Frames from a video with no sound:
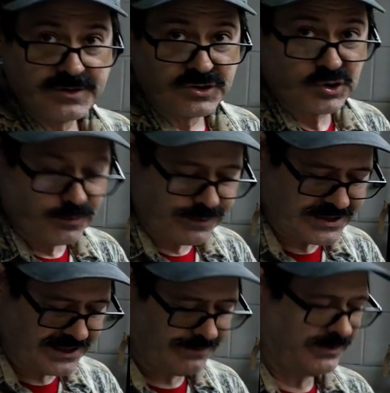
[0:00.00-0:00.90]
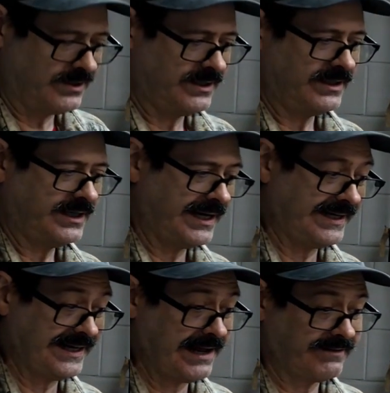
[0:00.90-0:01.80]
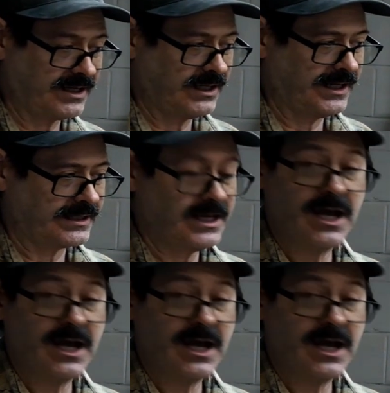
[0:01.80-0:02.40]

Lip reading: Super simple. I didn't have a click.